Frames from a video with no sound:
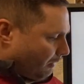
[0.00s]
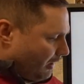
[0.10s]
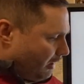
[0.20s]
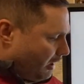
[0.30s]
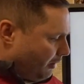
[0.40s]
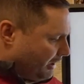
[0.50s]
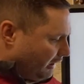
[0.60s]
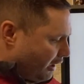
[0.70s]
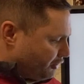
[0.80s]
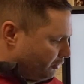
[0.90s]
It
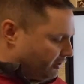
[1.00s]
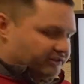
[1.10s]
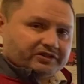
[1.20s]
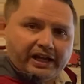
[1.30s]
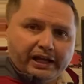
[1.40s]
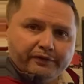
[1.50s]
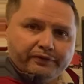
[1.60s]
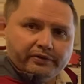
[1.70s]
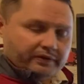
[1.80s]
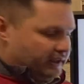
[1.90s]
allows you to
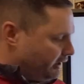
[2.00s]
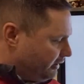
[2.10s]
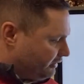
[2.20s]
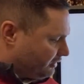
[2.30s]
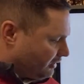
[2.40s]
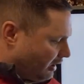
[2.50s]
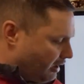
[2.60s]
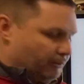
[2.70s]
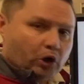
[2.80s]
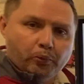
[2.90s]
save these,
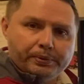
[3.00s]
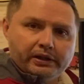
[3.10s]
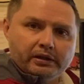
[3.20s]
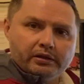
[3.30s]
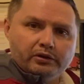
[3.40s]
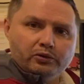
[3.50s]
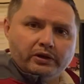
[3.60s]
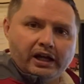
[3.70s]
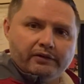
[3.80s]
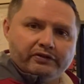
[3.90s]
open new
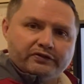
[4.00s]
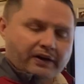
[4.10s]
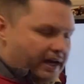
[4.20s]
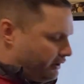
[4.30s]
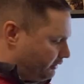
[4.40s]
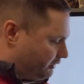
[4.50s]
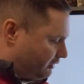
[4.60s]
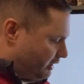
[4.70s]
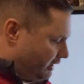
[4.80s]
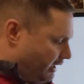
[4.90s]
Canvas
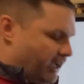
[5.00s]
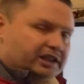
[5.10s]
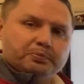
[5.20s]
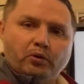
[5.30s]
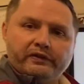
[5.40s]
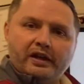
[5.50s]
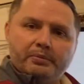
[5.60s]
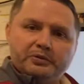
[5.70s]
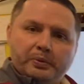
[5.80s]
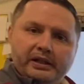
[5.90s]
files, export
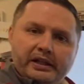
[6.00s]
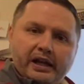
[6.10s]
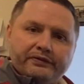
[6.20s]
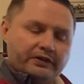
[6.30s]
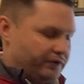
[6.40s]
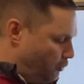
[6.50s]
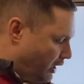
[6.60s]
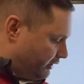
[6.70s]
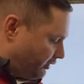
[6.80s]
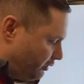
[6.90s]
them as PDFs if you
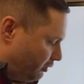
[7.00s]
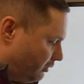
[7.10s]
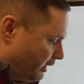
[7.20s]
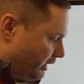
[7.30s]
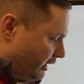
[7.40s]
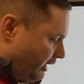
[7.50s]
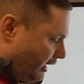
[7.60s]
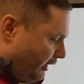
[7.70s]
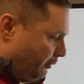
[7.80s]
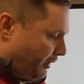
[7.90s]
want to.
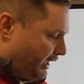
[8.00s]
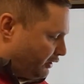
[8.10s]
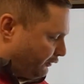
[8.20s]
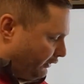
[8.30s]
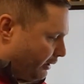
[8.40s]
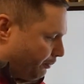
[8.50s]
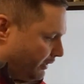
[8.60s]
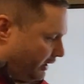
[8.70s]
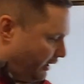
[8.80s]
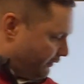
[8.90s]
The page
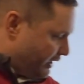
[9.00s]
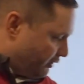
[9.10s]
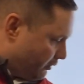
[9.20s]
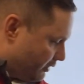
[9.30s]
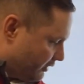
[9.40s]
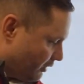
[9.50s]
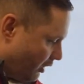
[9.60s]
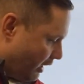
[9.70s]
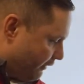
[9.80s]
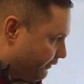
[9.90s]
flip, if I turn this
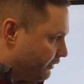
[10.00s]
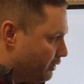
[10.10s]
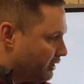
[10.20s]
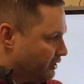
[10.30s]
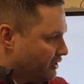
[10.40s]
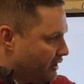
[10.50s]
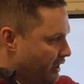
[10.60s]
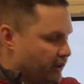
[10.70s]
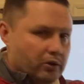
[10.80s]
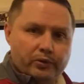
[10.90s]
off, you can see
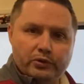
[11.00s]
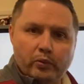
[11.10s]
that it goes